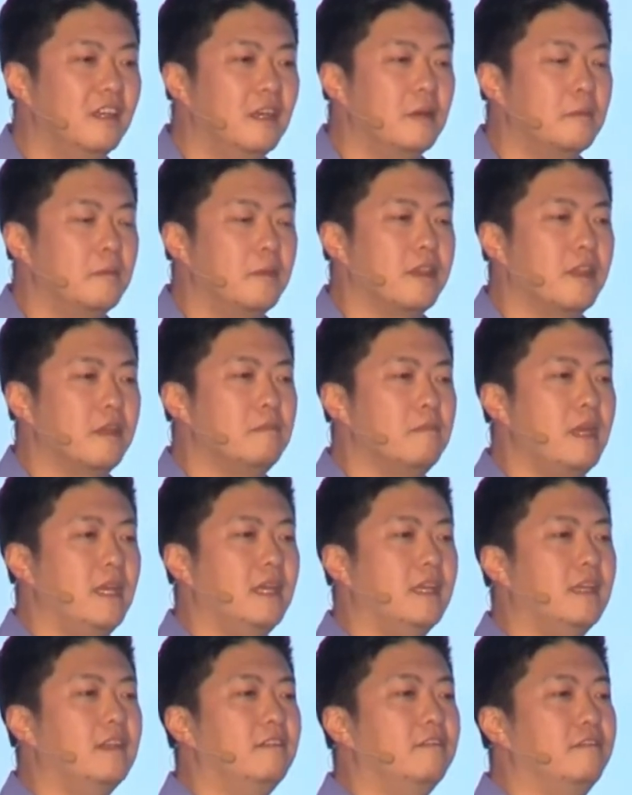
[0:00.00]
but they make
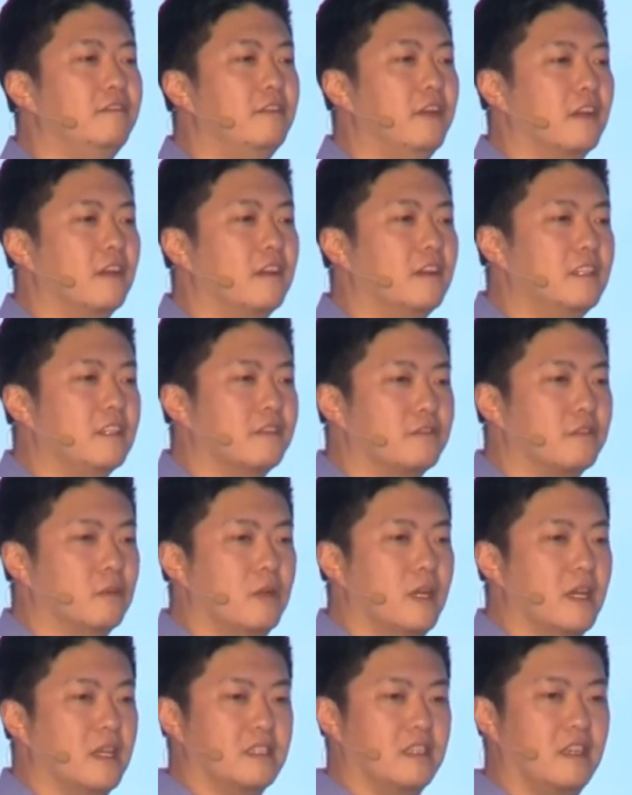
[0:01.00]
it in very different
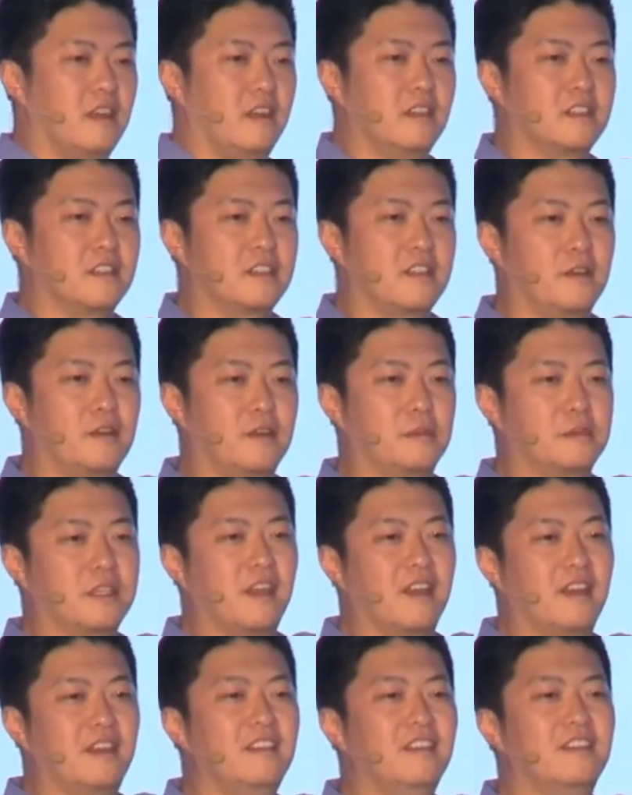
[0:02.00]
ways. You all understand what I'm
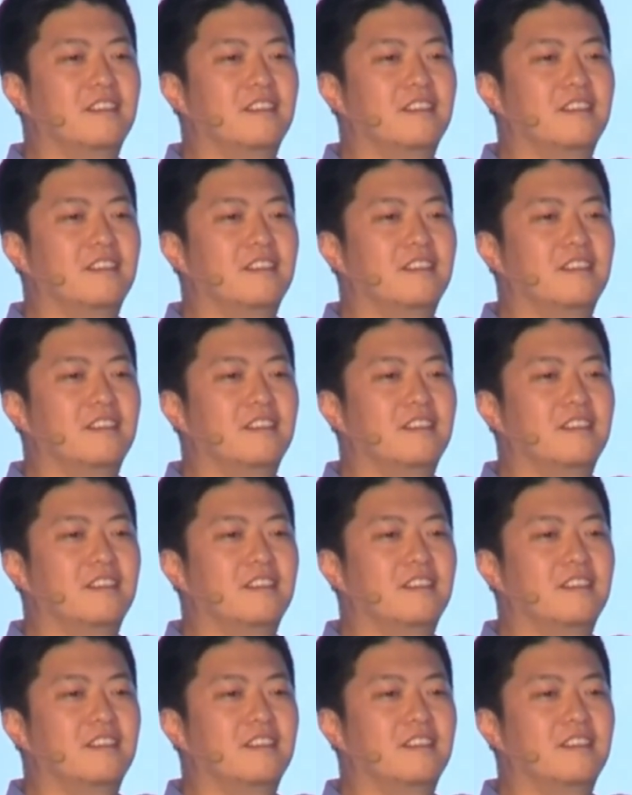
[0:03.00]
saying?